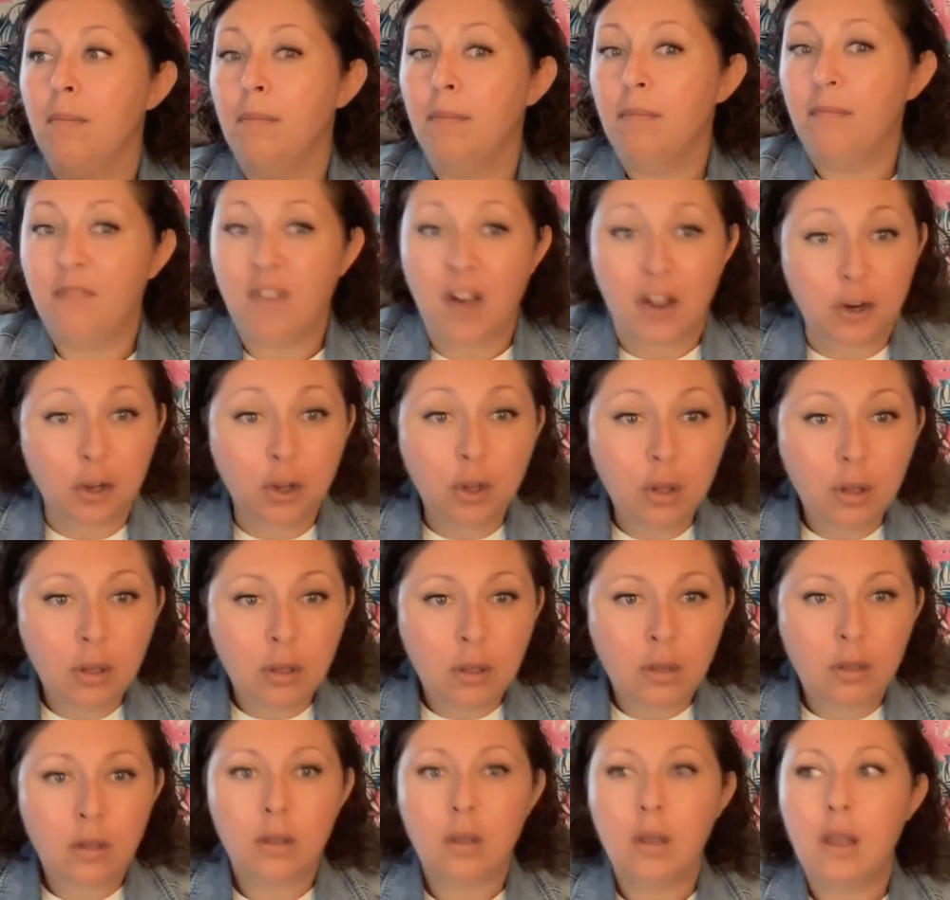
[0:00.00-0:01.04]
funnel,
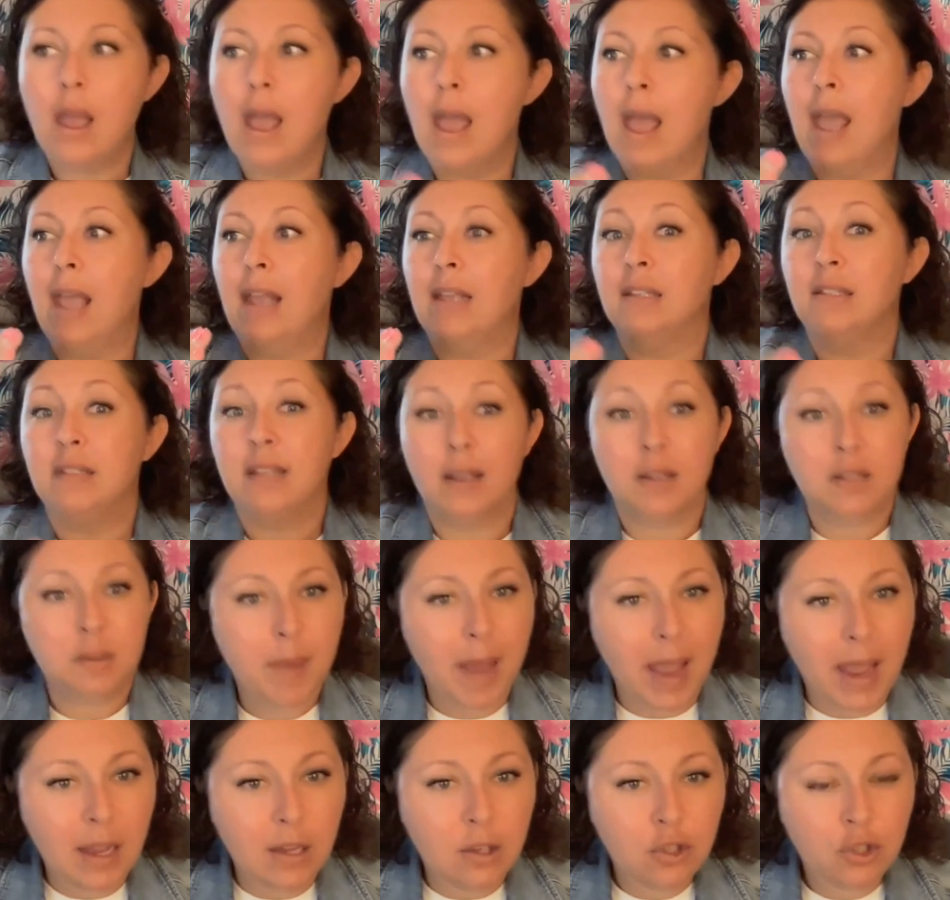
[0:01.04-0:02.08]
a sales
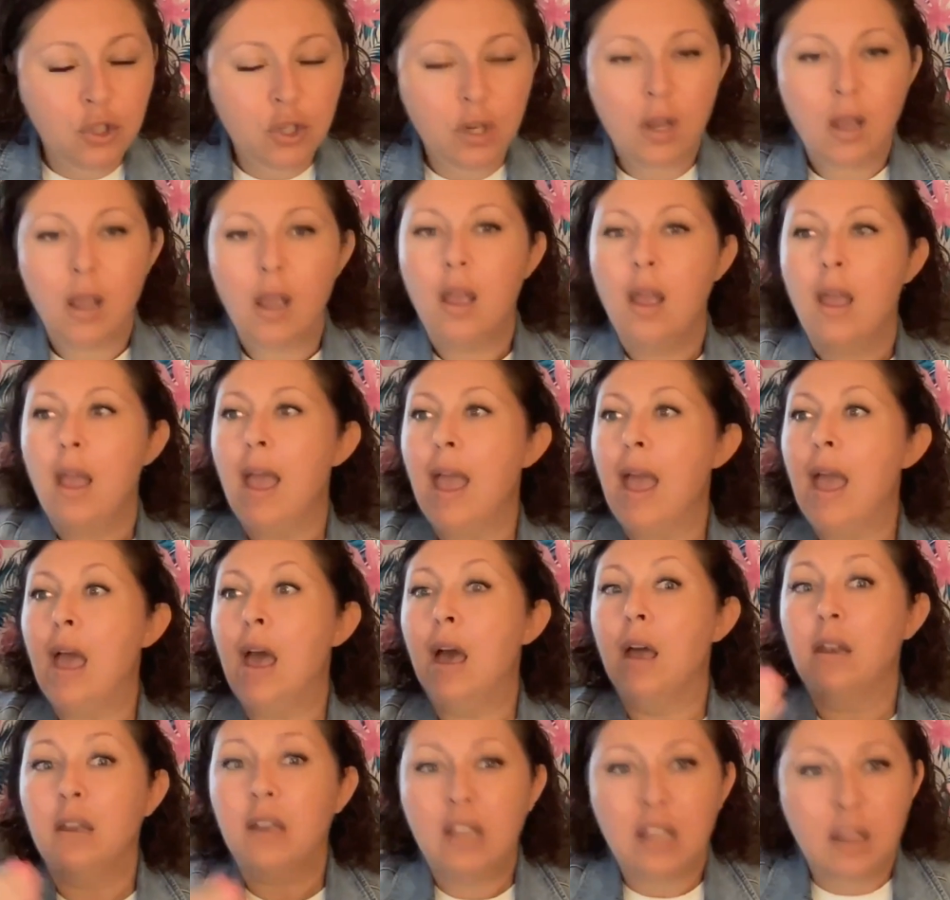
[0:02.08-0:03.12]
page,
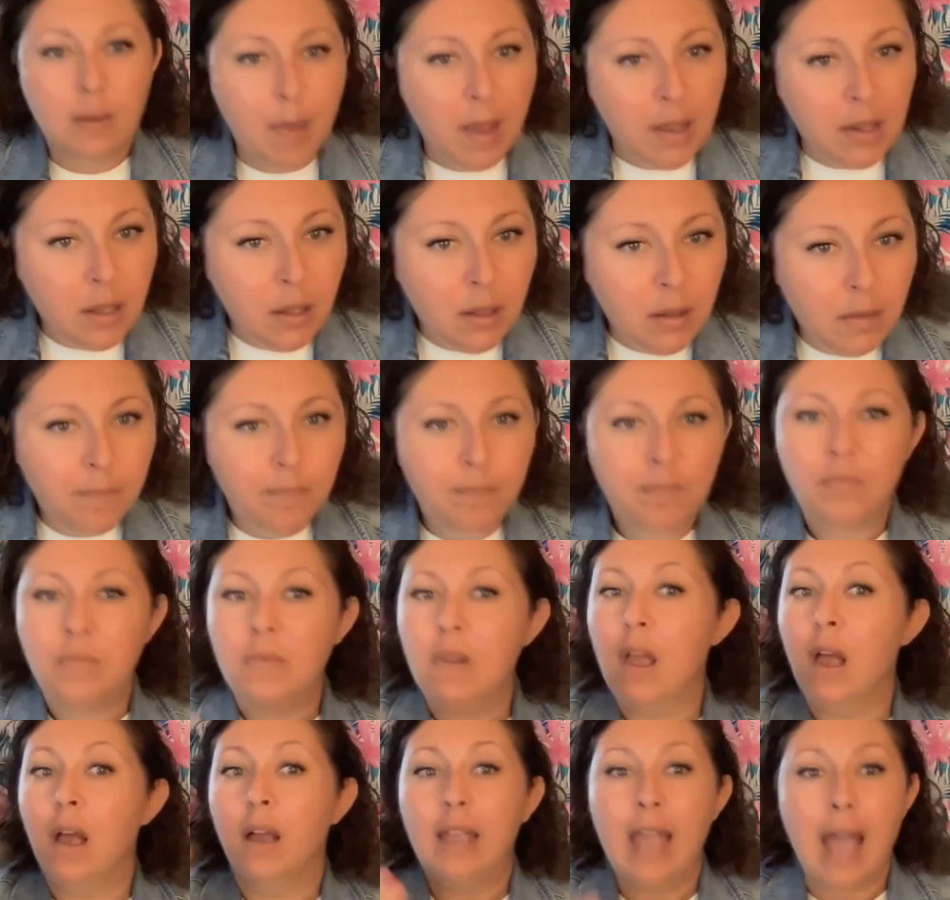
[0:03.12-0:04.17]
an email,
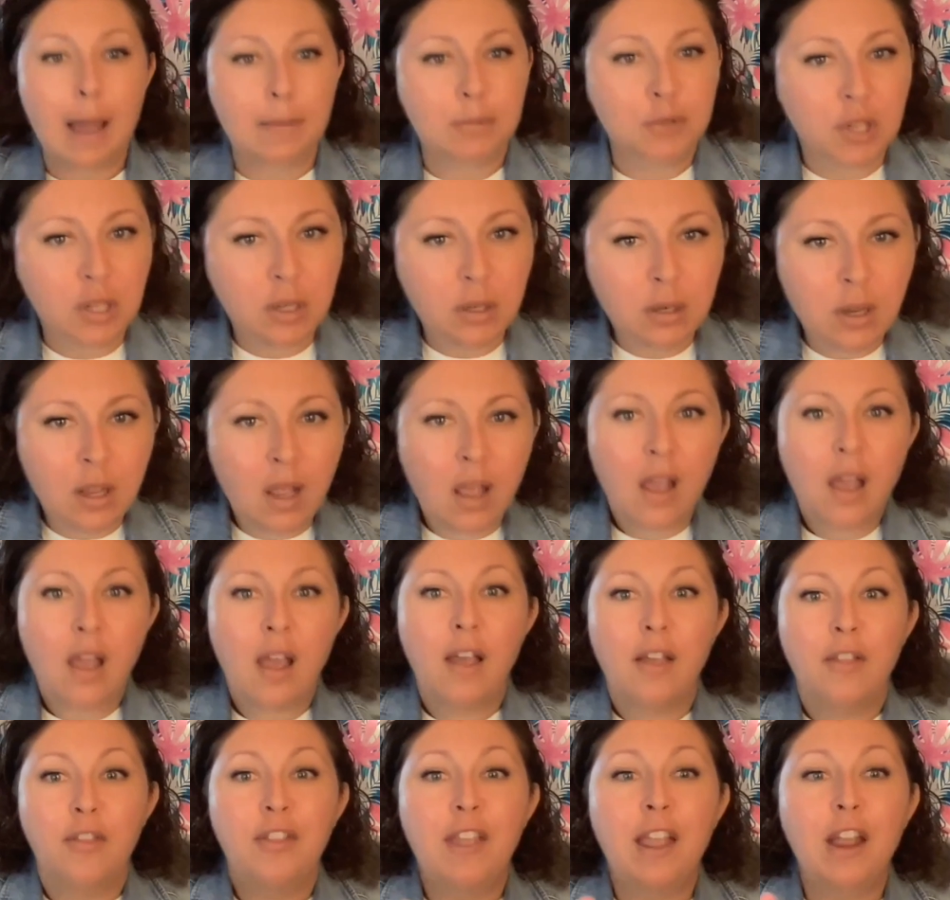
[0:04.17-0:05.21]
a caption,
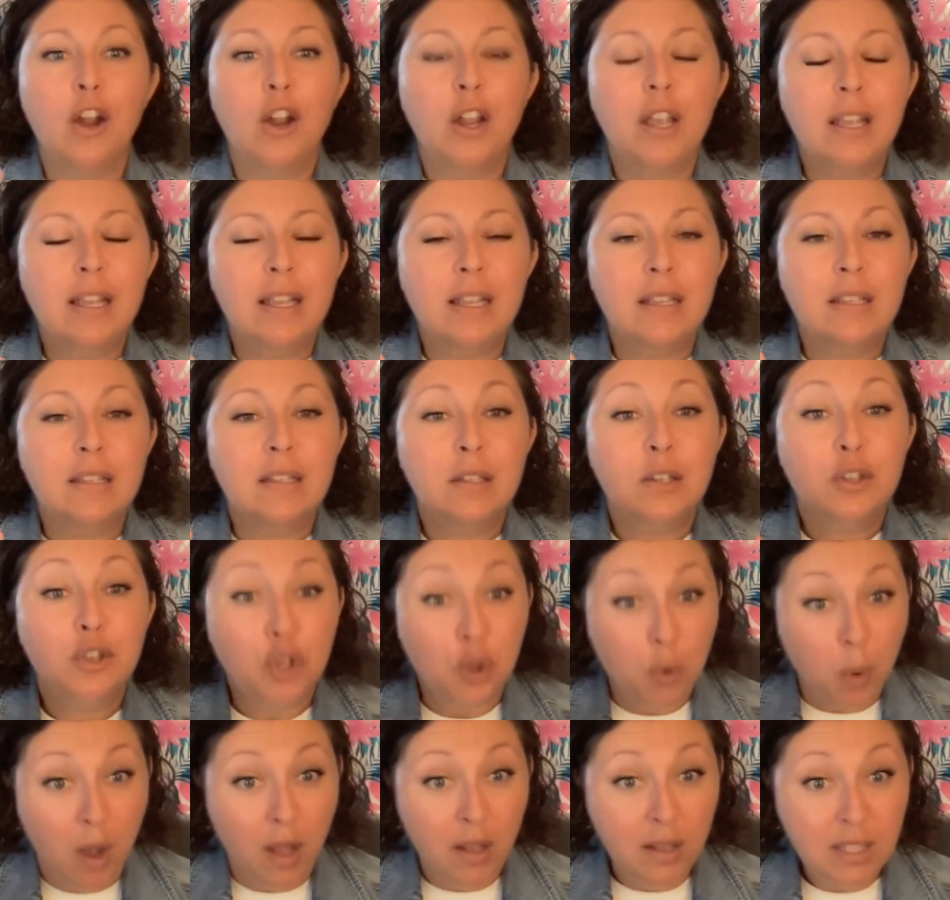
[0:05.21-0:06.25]
there is
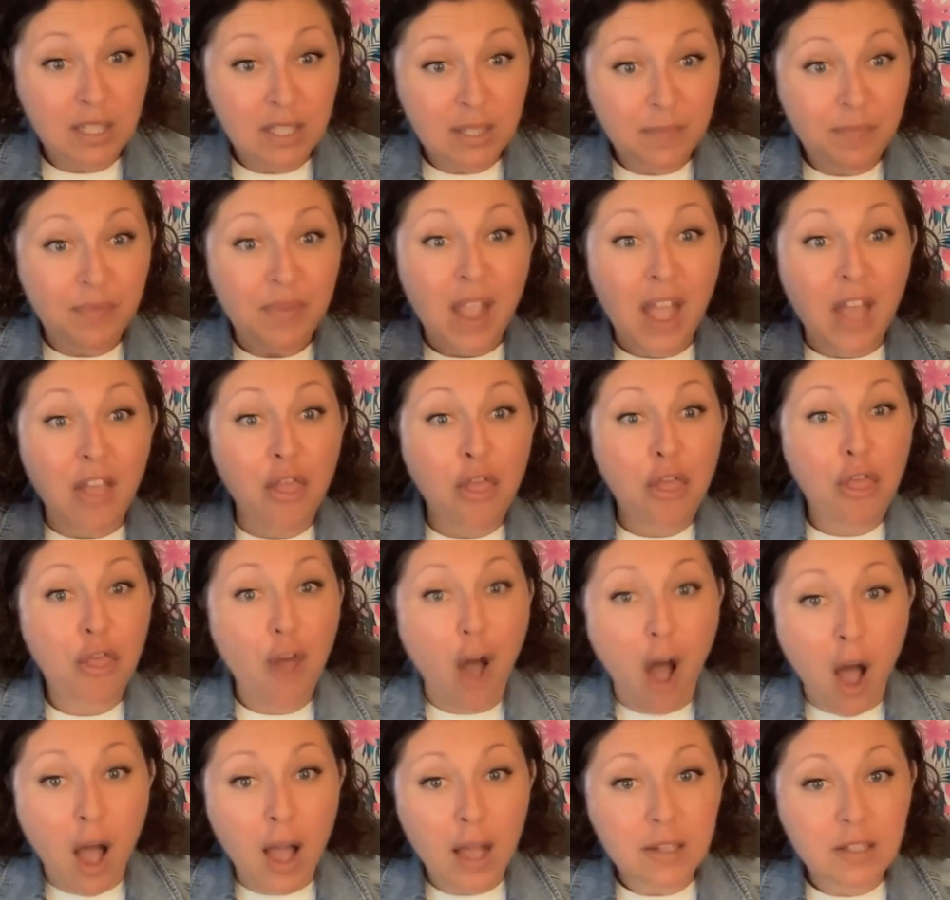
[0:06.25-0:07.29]
nuance and
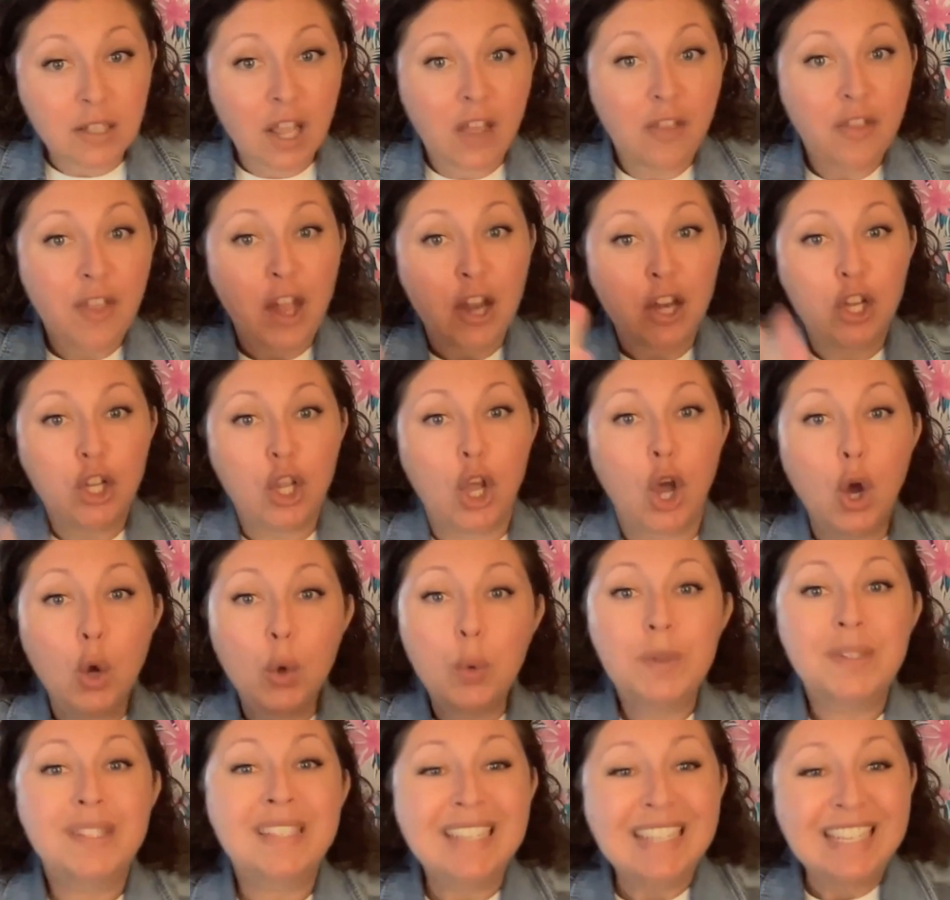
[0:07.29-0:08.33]
thought that
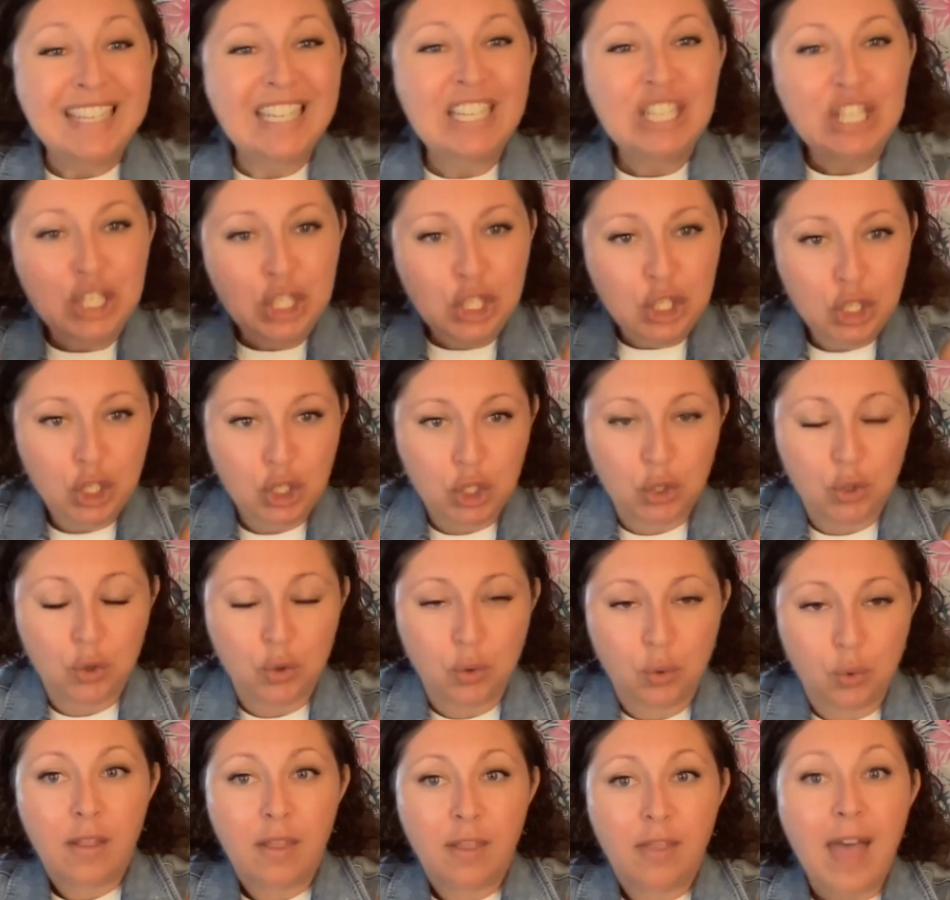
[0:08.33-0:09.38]
goes
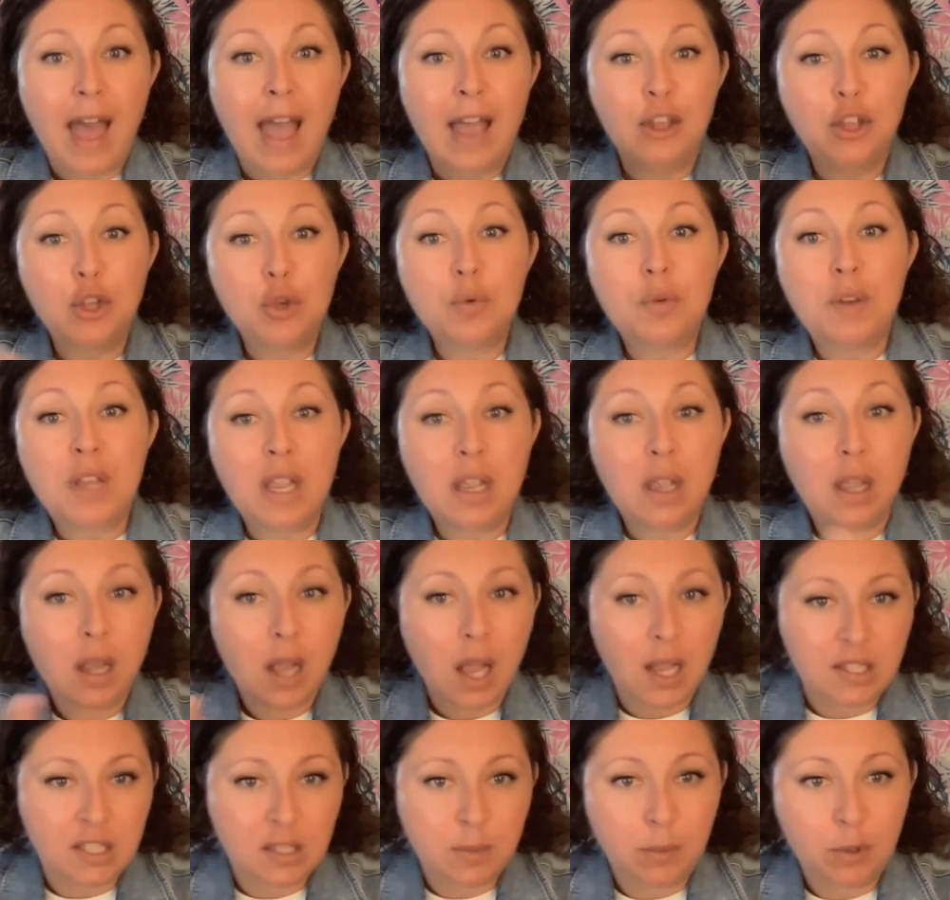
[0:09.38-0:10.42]
into that unique
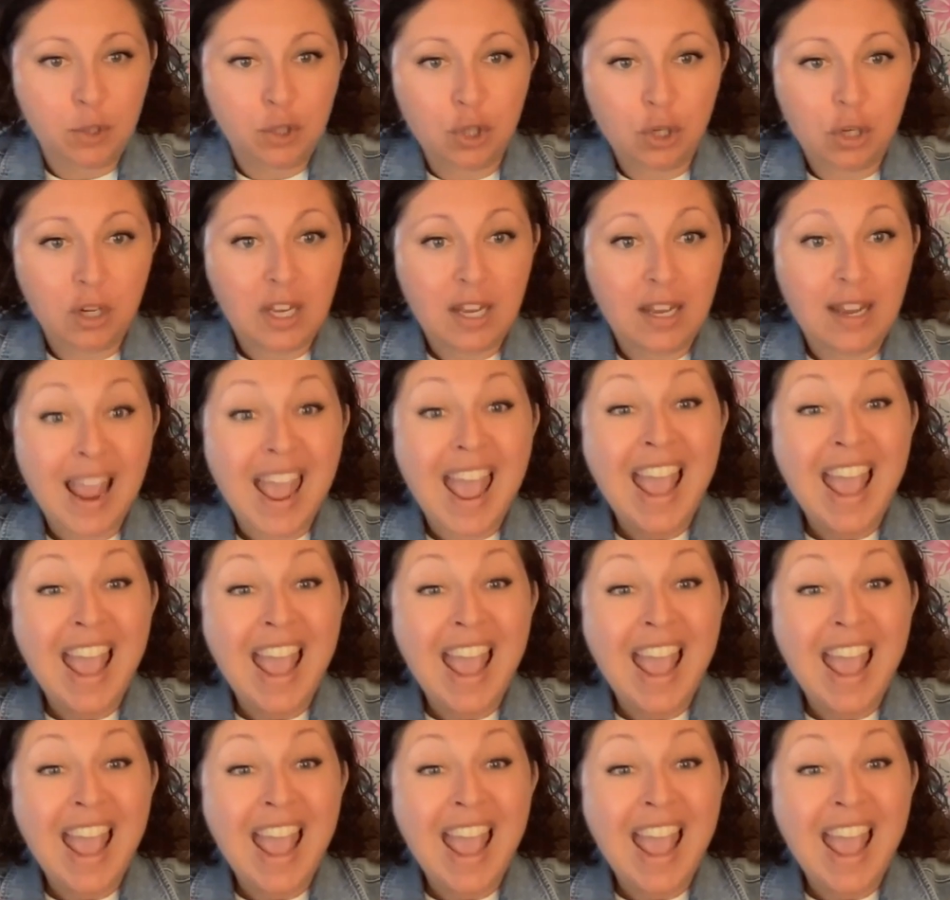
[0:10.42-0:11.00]
customer journey.